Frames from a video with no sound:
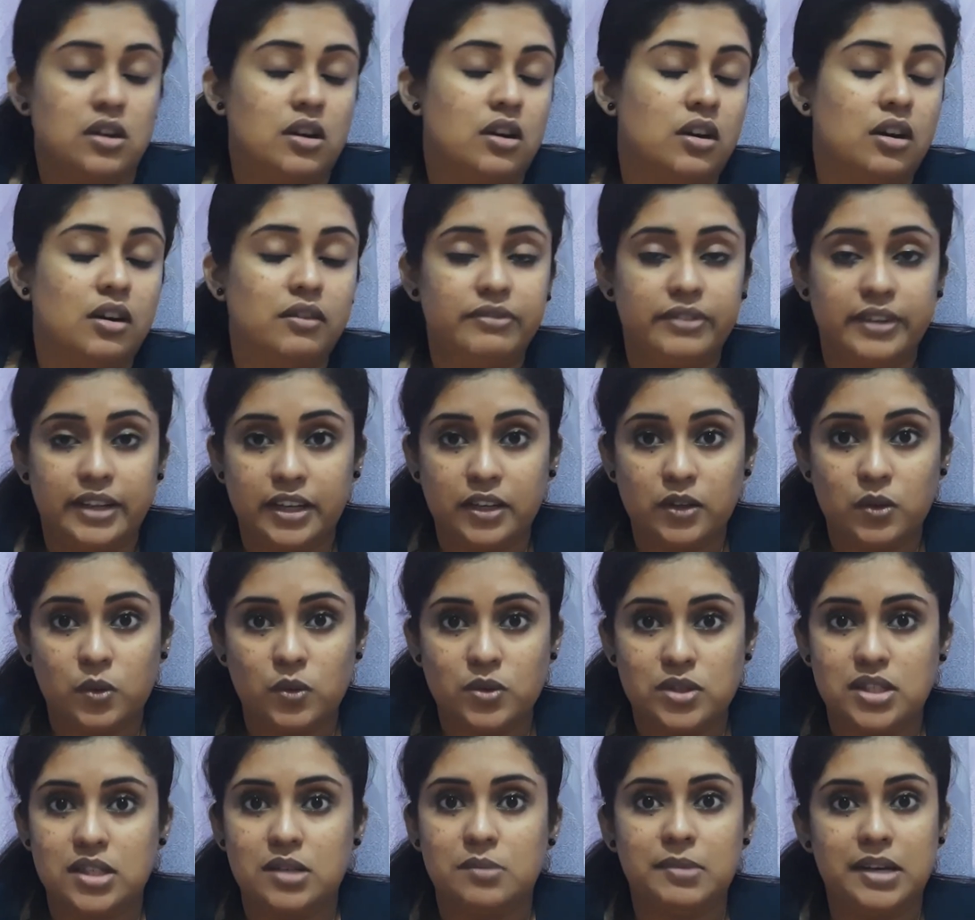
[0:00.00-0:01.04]
or offline
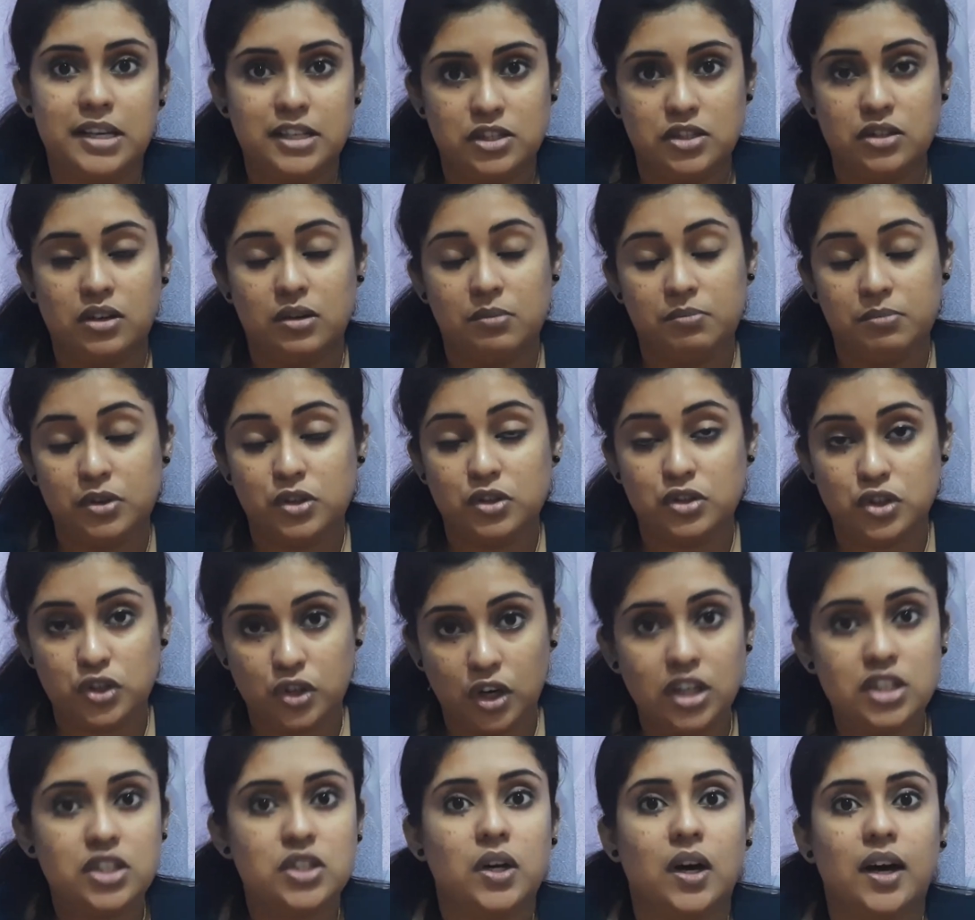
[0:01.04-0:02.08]
coaching based upon
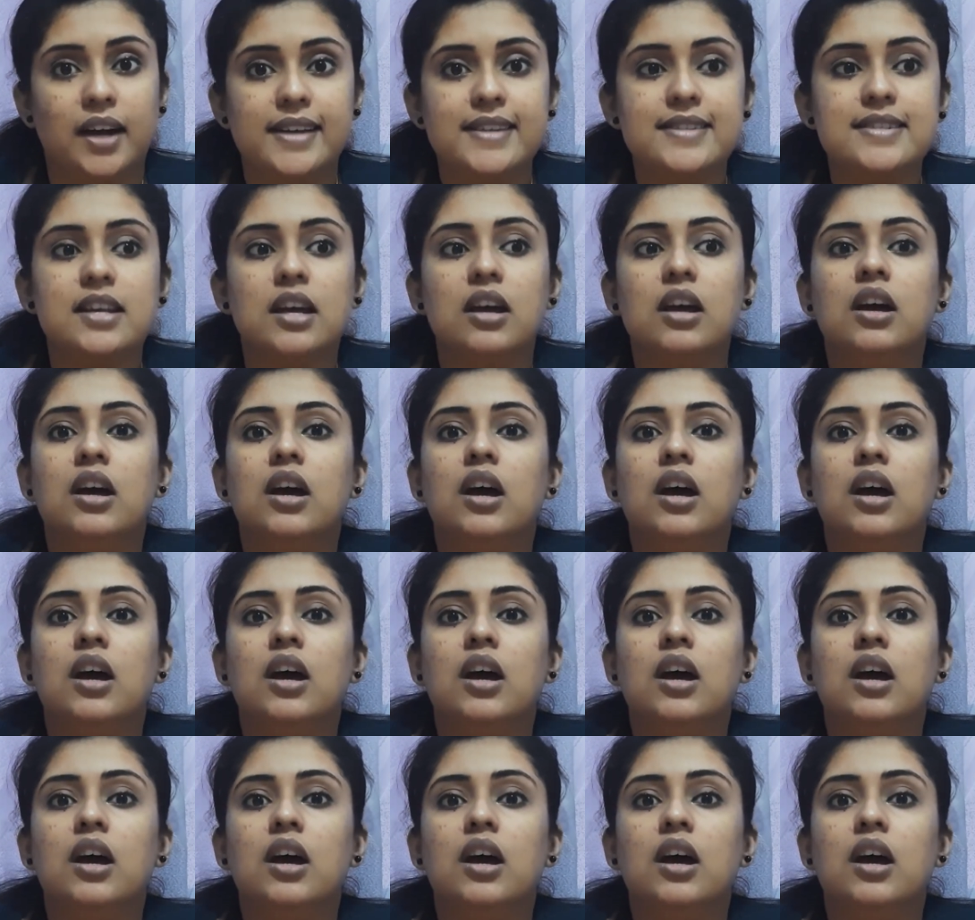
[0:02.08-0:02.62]
your choice.